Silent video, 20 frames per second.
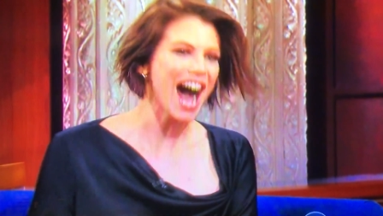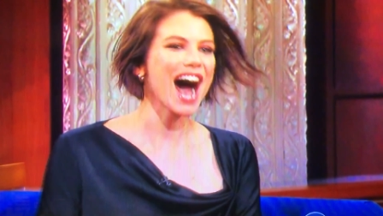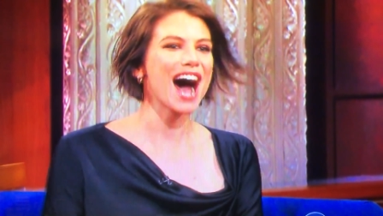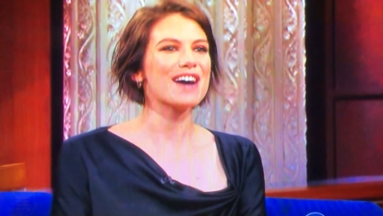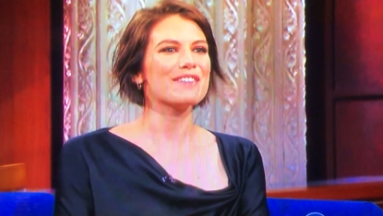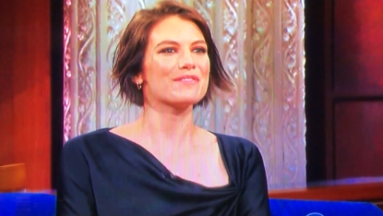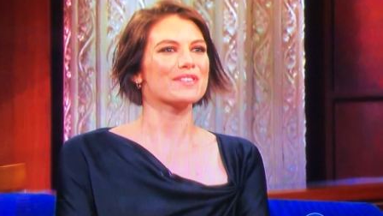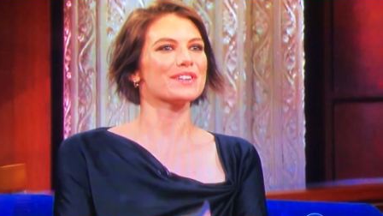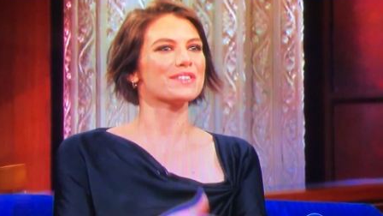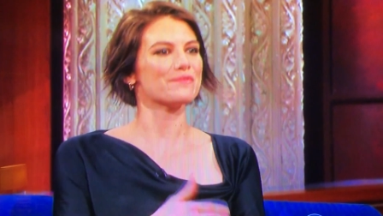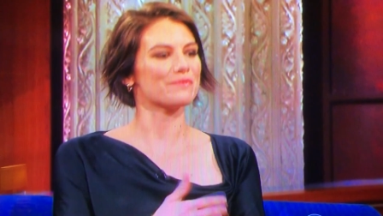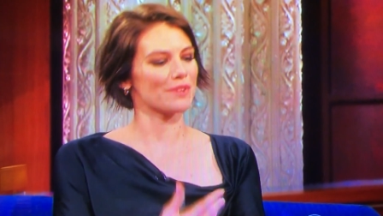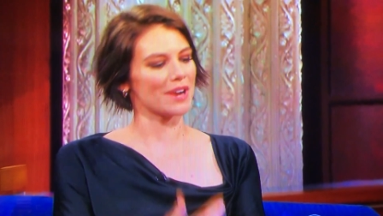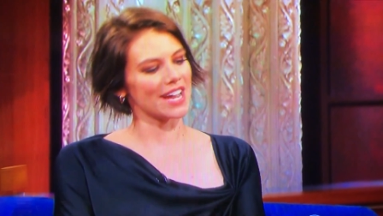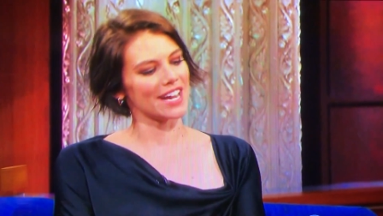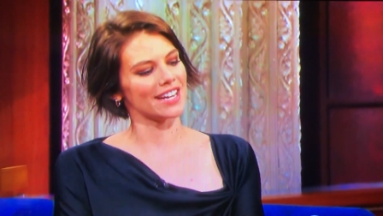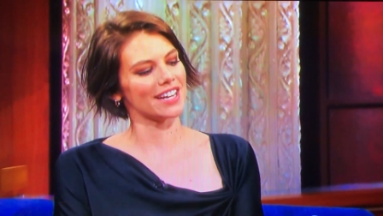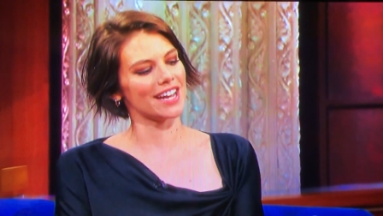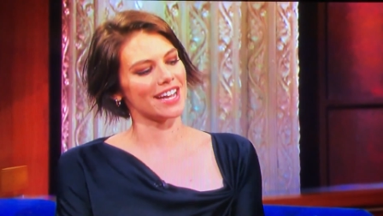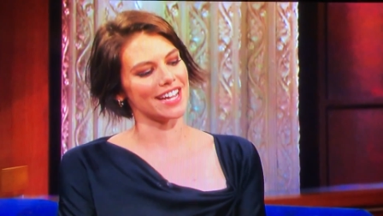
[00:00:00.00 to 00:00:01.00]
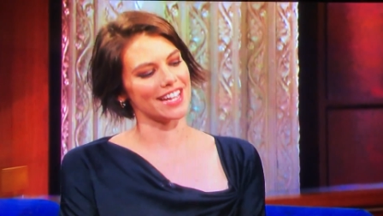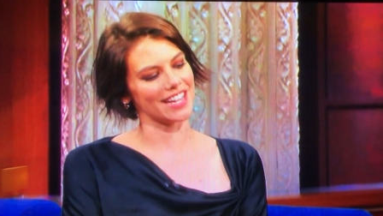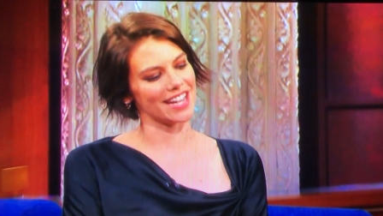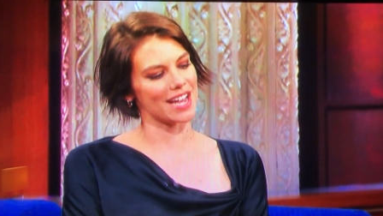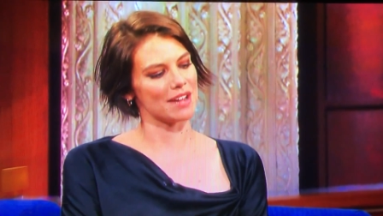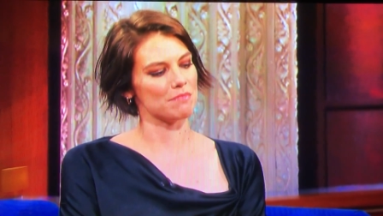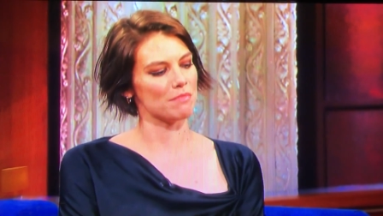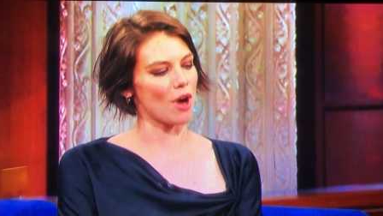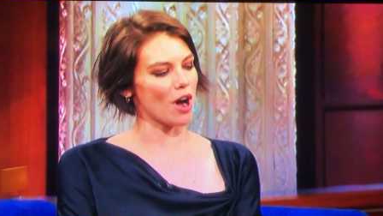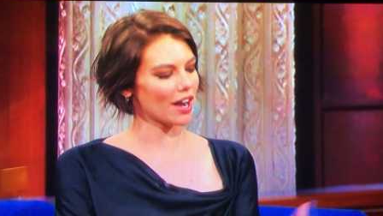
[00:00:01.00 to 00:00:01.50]
I want to write
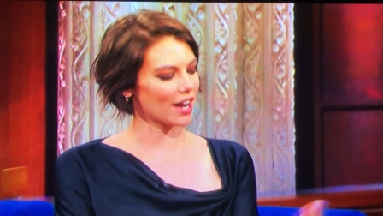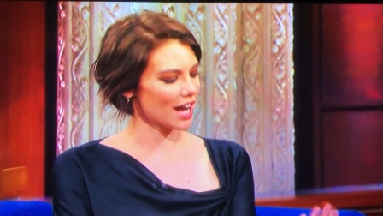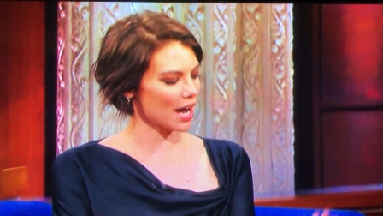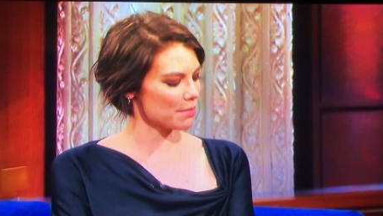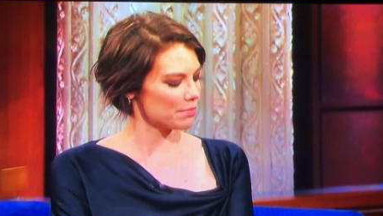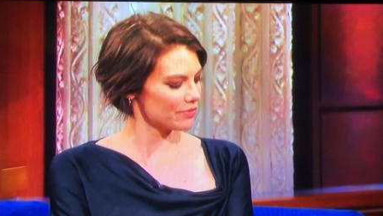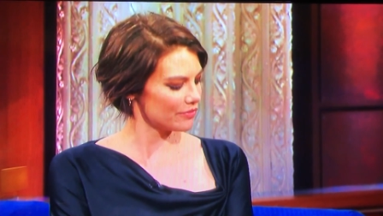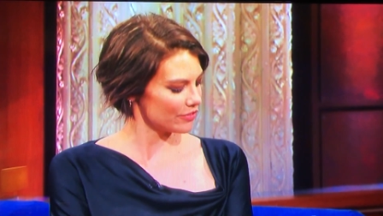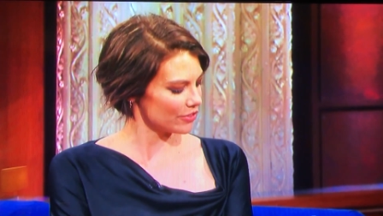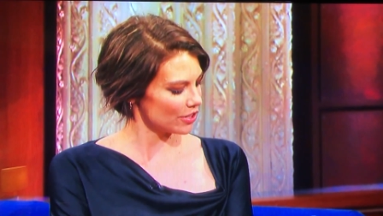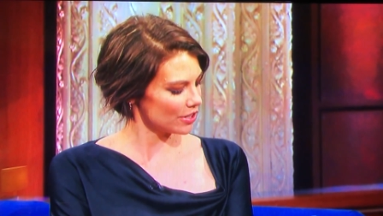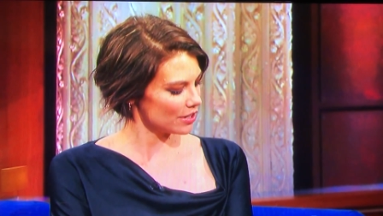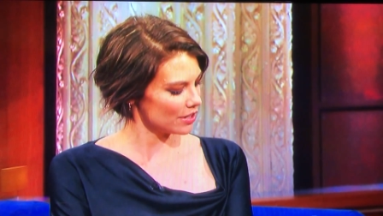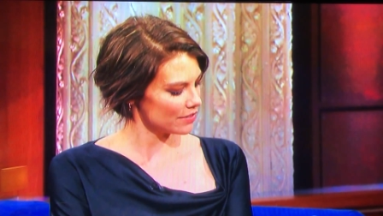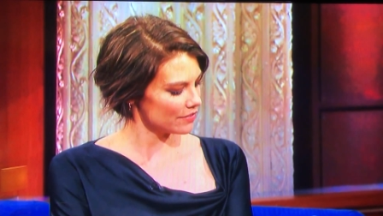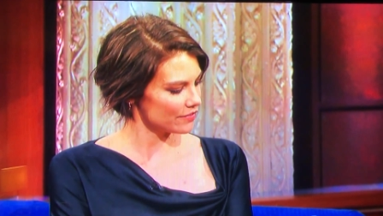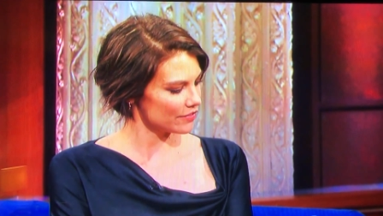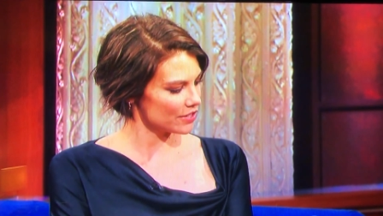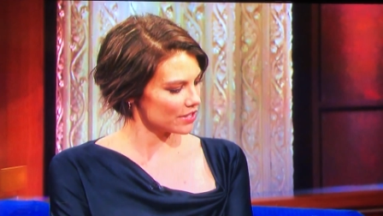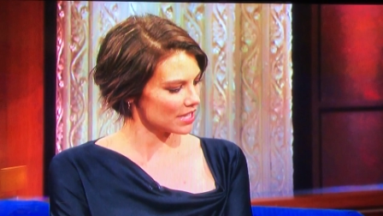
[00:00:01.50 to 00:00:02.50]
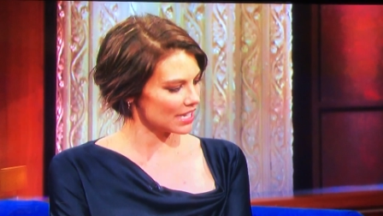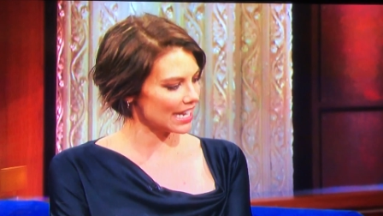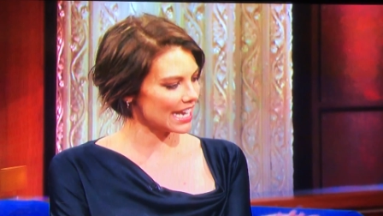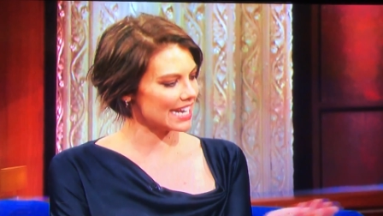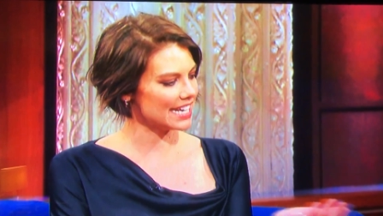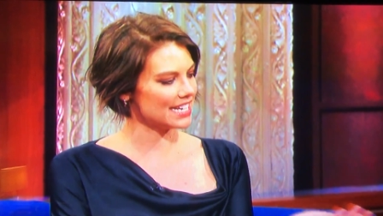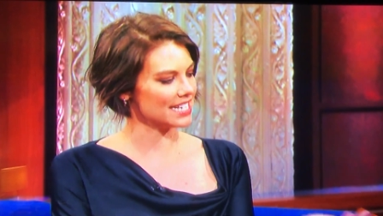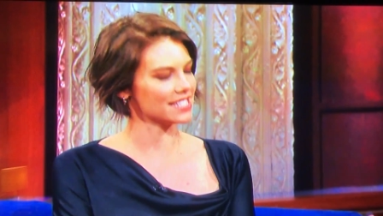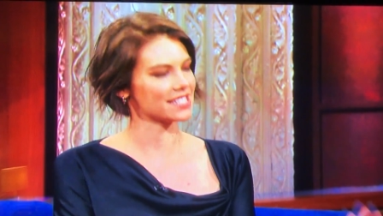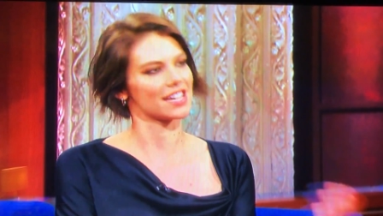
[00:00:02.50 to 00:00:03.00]
yeah. a, a mock-up for for the
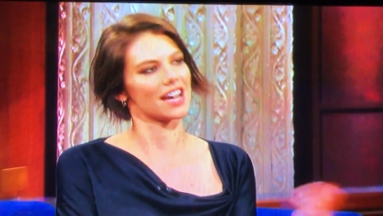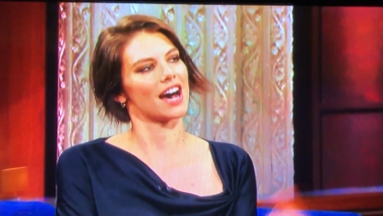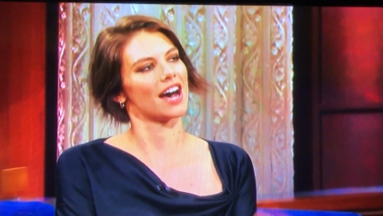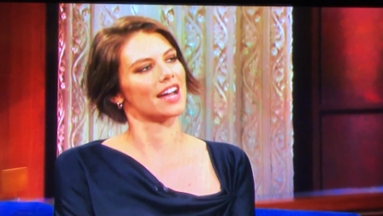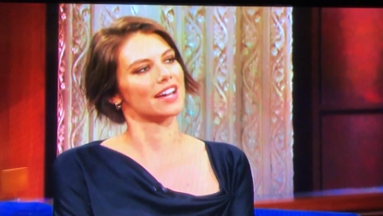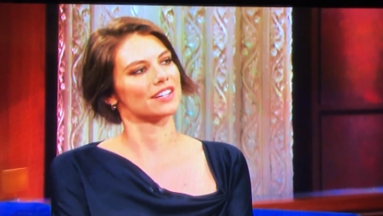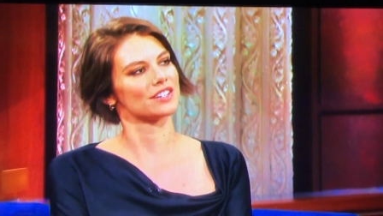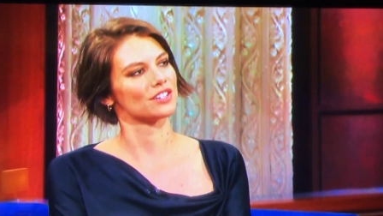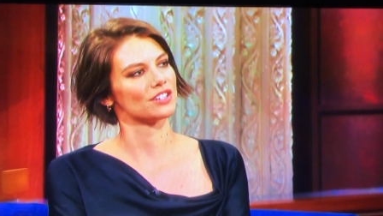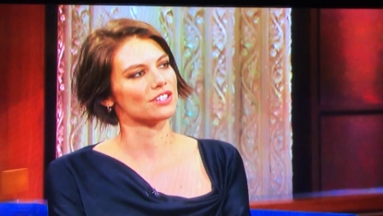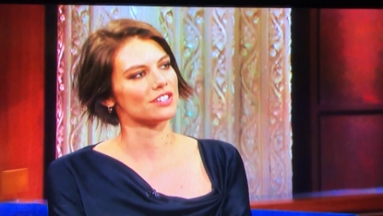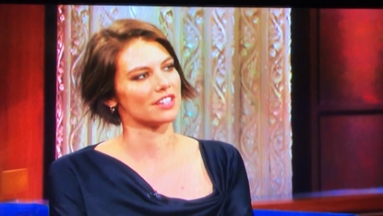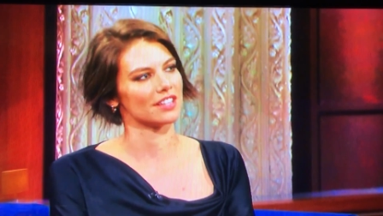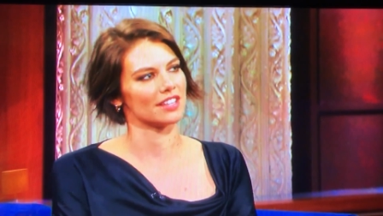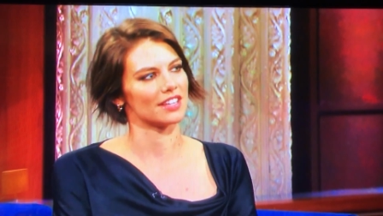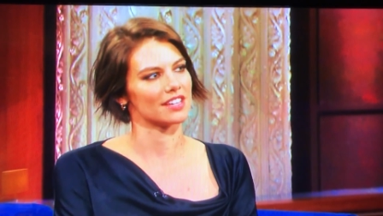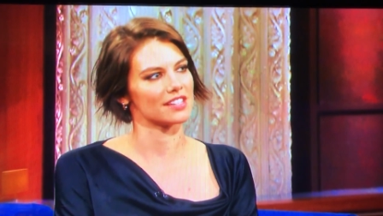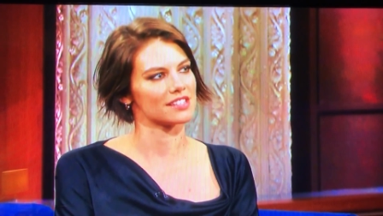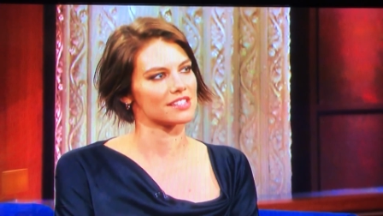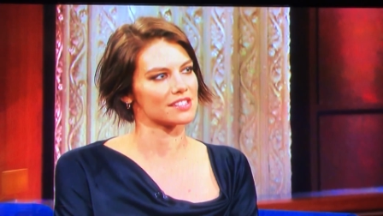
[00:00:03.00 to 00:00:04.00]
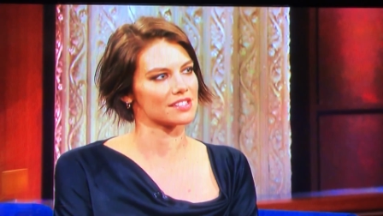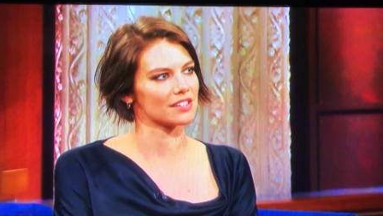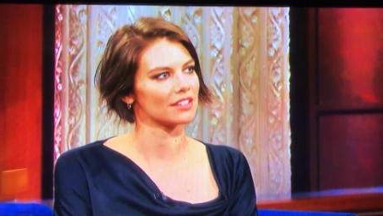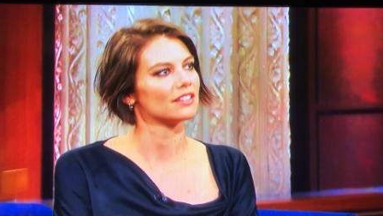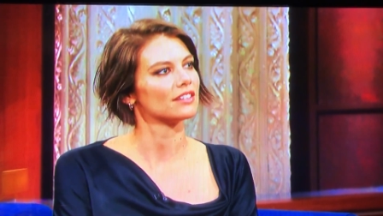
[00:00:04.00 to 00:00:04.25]
ladies' guide to this.